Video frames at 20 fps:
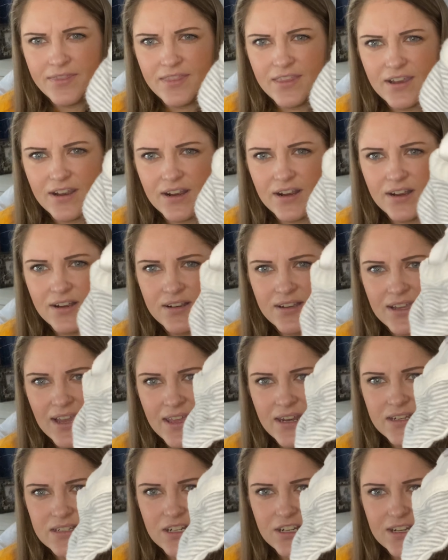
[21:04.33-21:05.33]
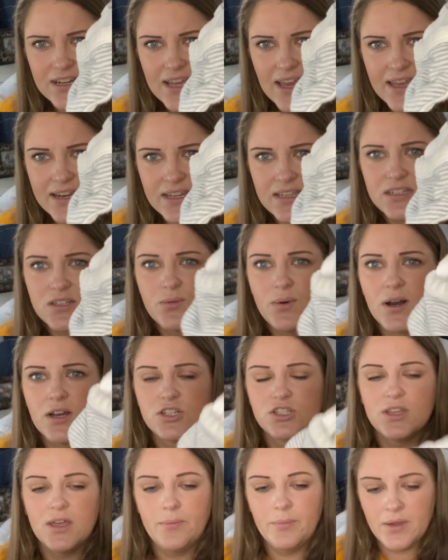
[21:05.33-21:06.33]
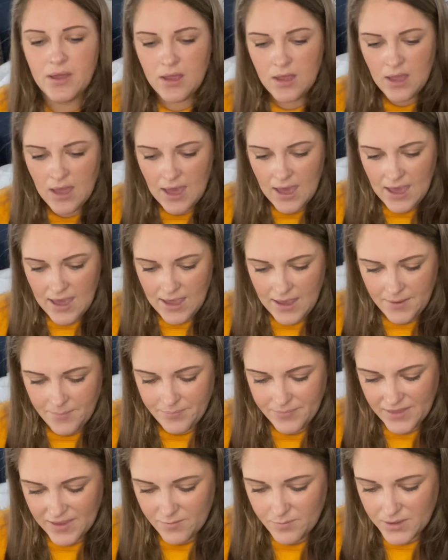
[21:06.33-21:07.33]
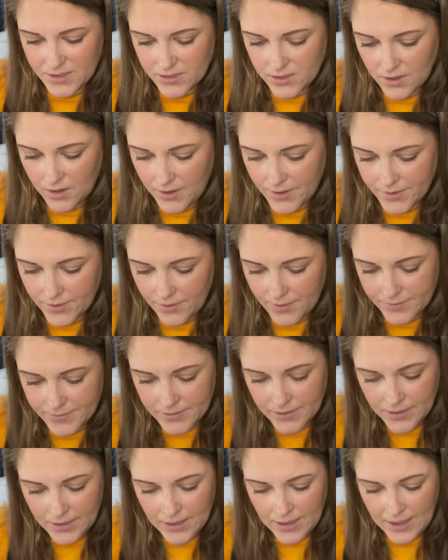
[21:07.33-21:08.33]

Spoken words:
They're kind of dirty. I need to wash them. They've been gnawed on.